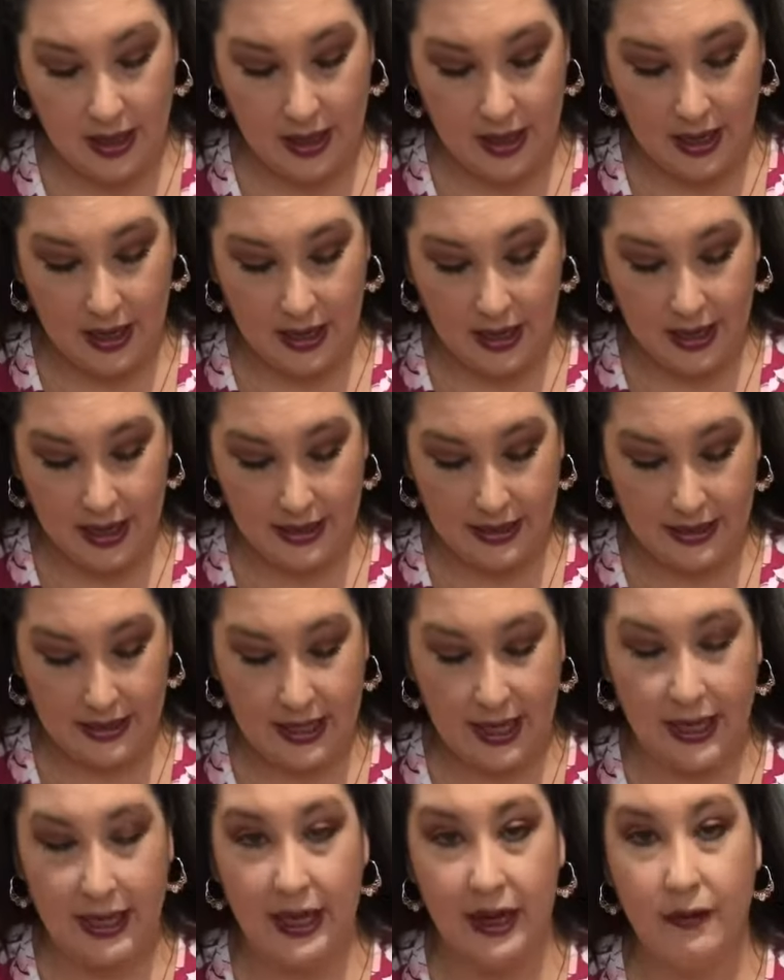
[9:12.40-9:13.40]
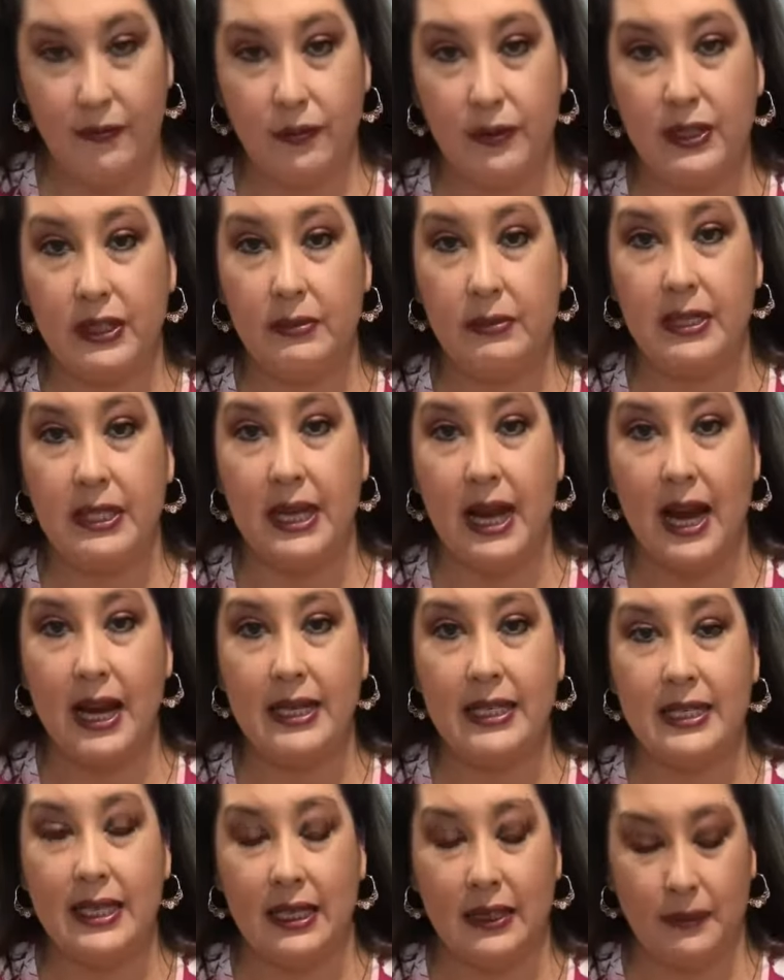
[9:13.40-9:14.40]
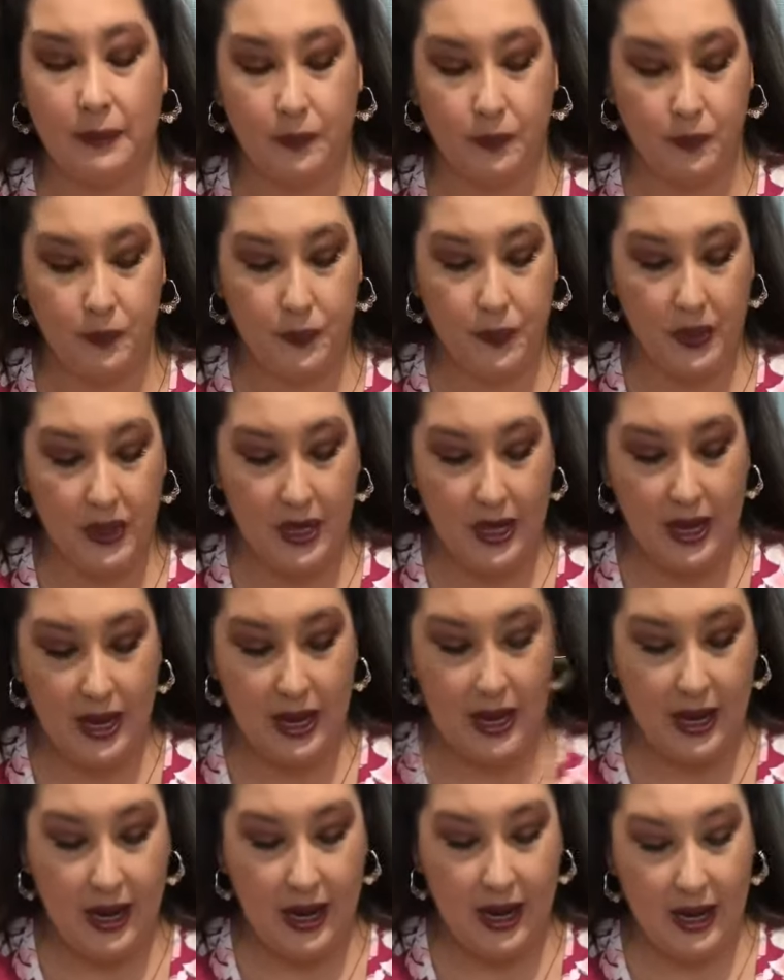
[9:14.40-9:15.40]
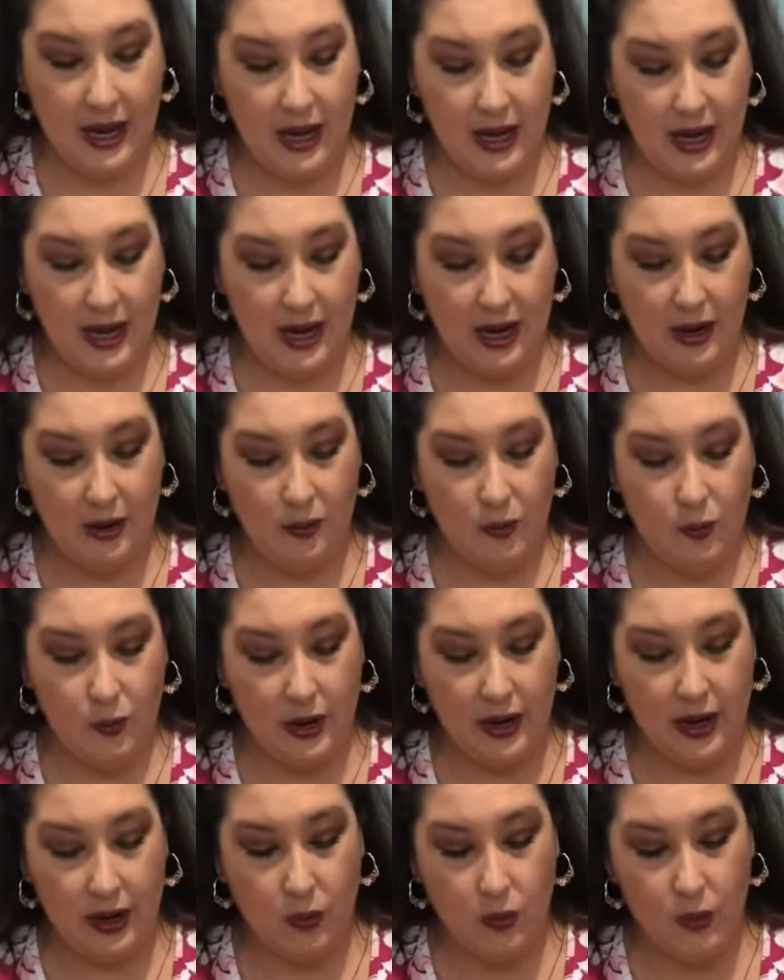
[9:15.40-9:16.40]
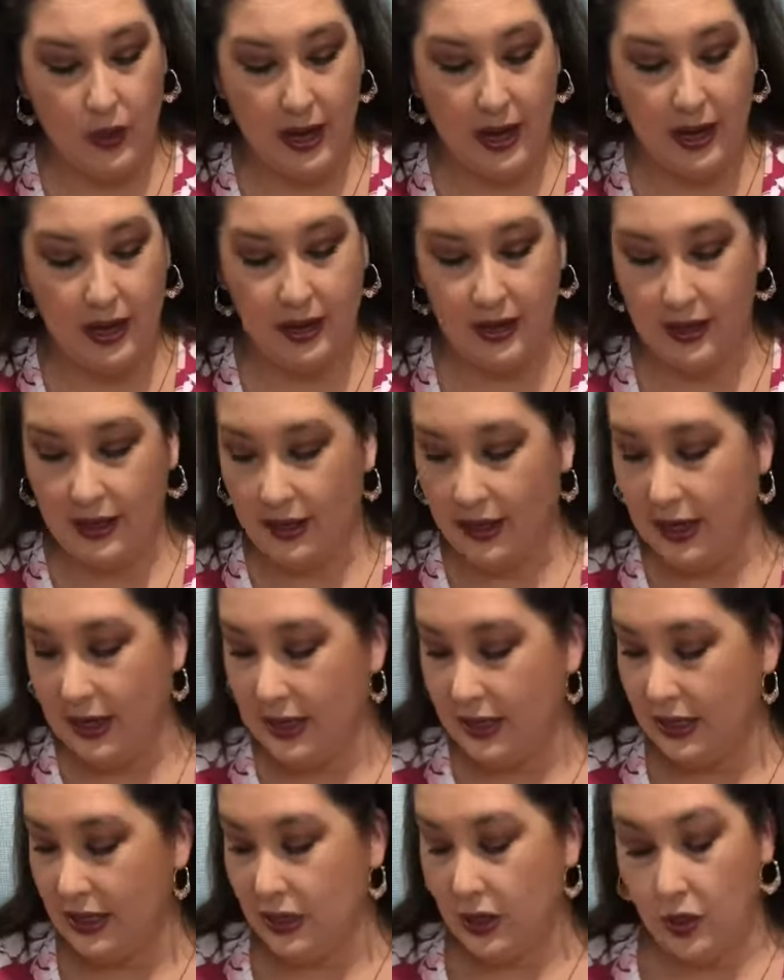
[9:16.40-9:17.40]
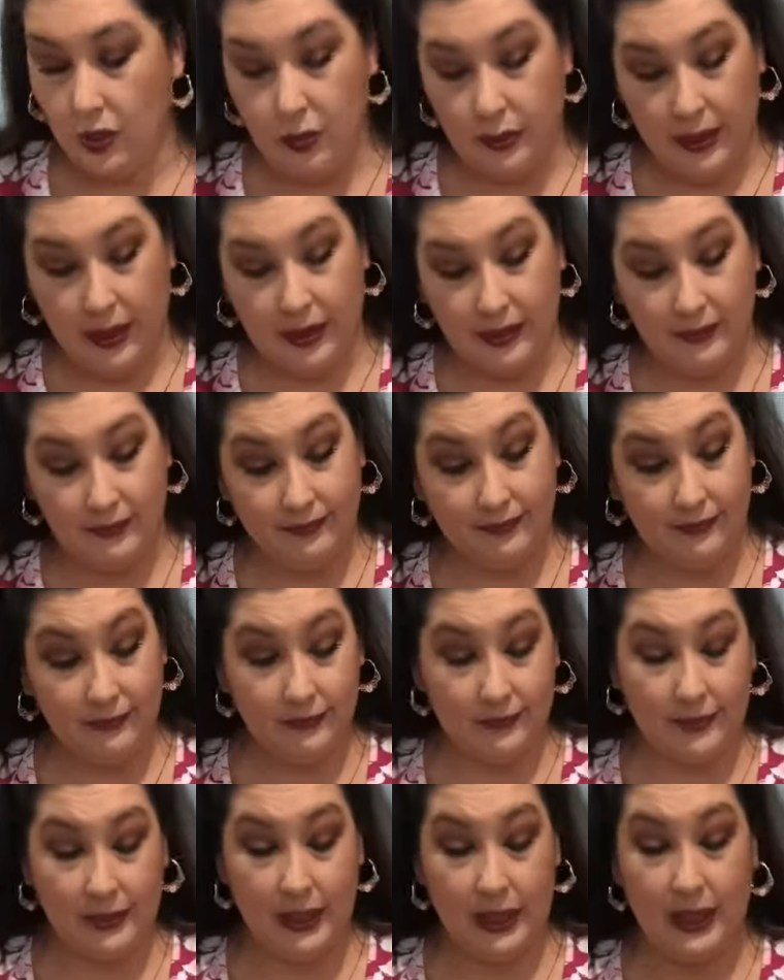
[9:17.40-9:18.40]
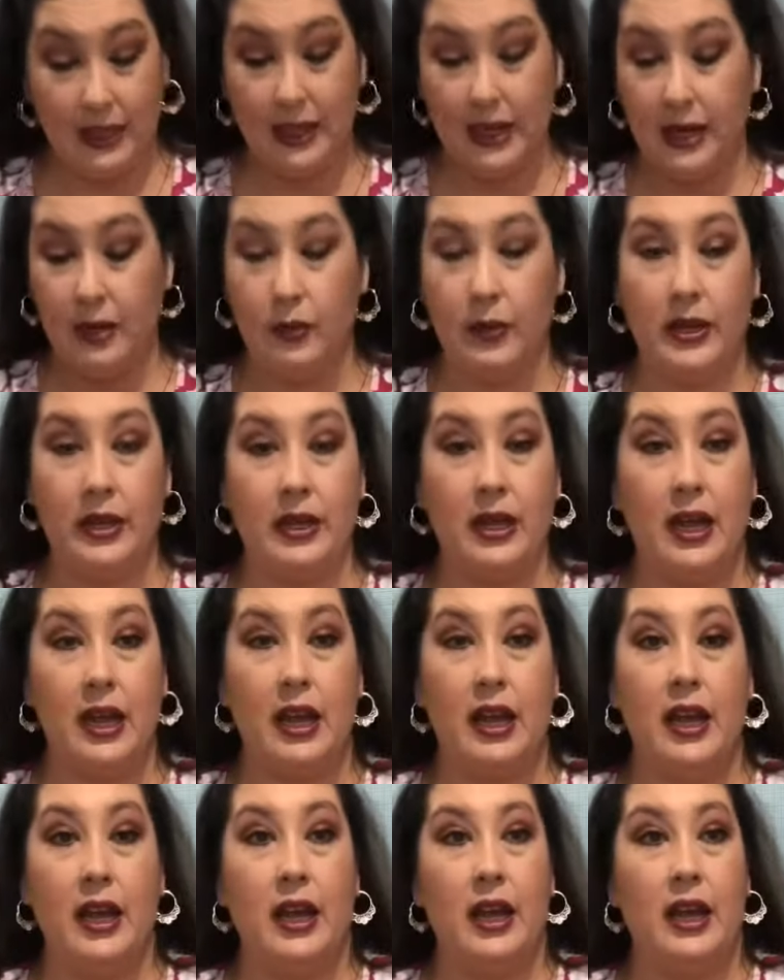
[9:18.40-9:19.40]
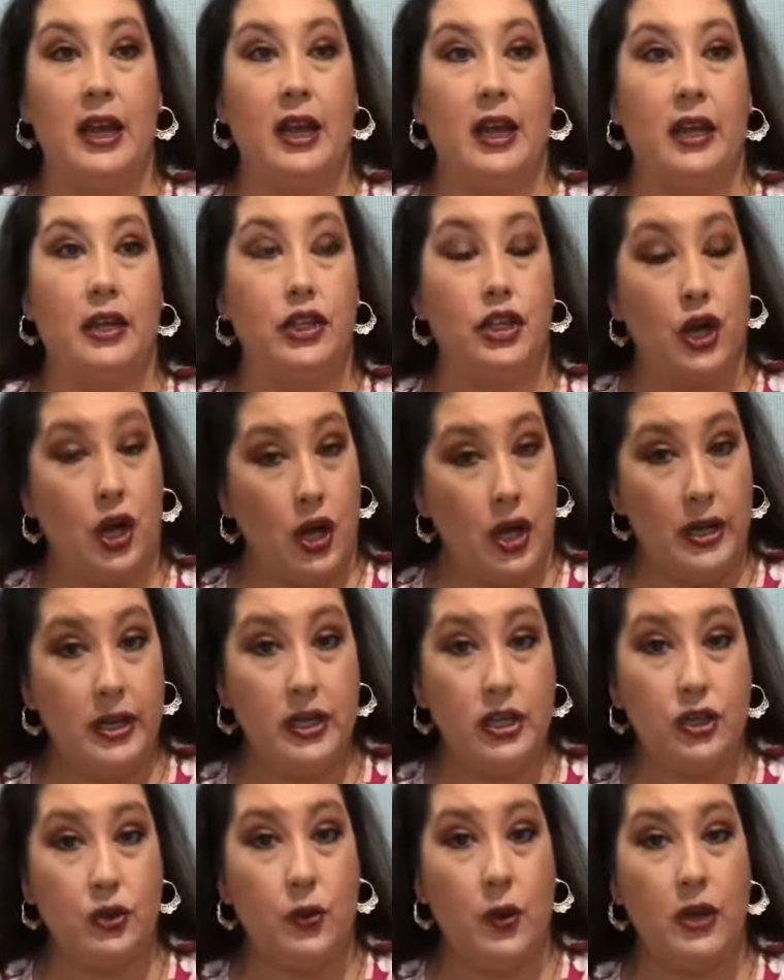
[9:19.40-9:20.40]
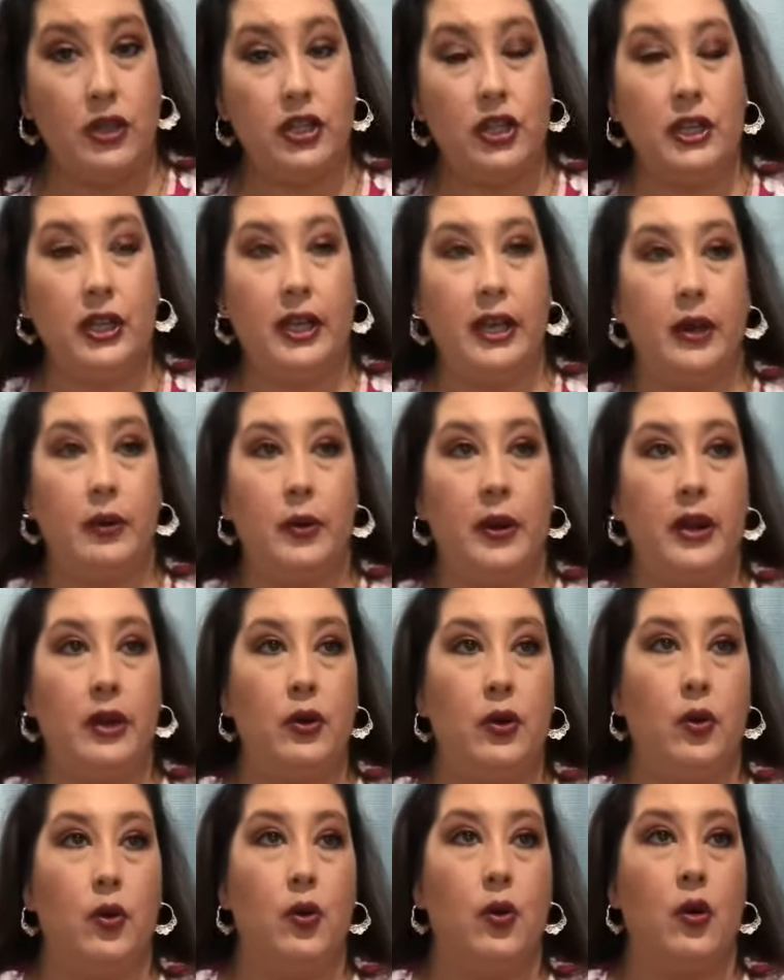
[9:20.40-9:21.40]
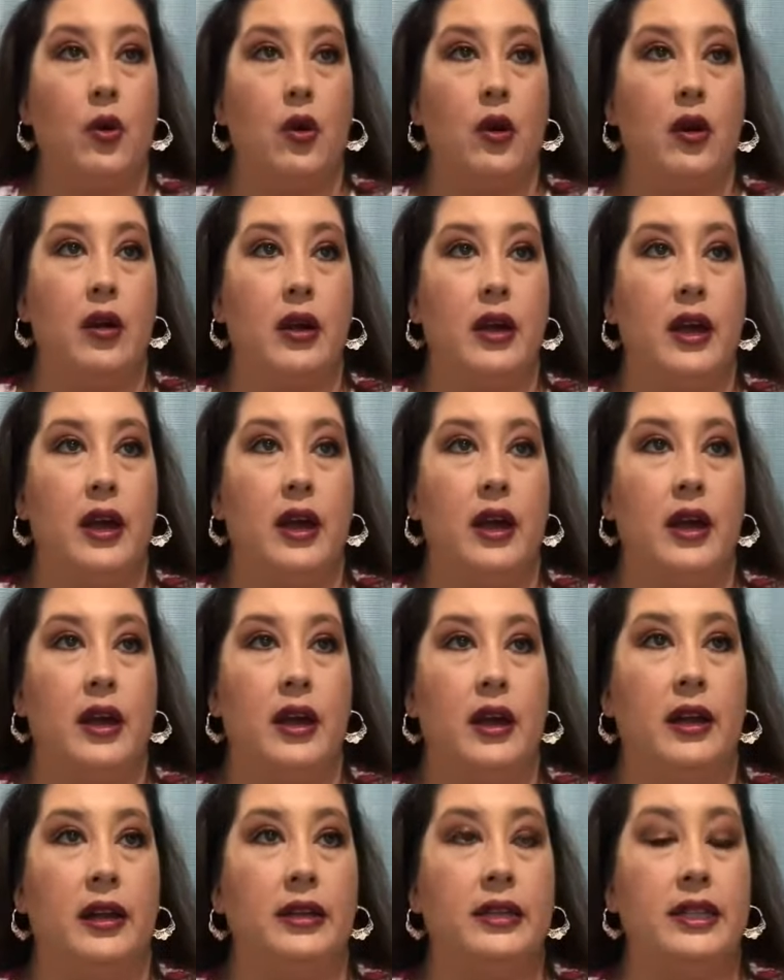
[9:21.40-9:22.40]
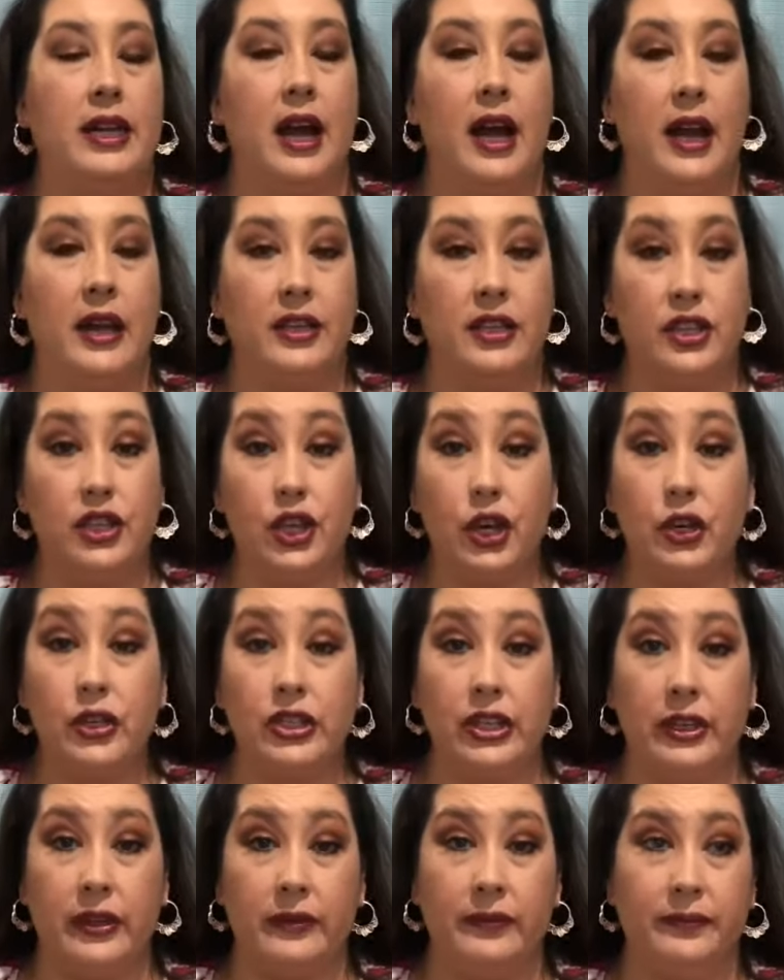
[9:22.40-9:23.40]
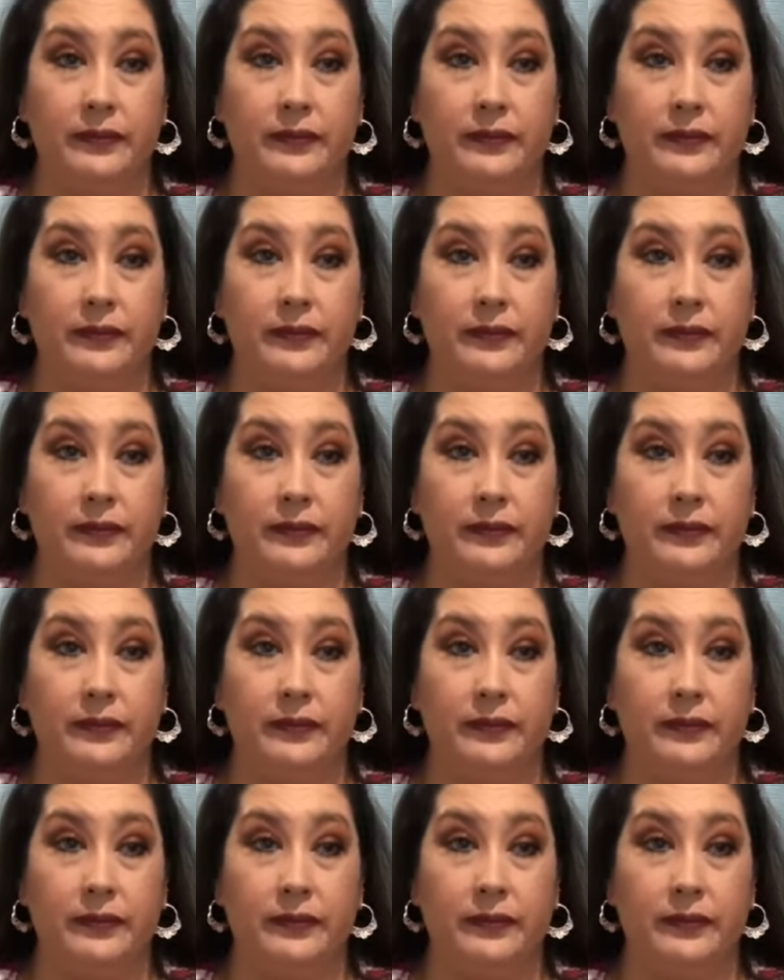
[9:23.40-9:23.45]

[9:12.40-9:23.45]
had to take it in for some sizing. And when I went, the lady told me to clean it with Dawn dishwashing liquid or Tide detergent.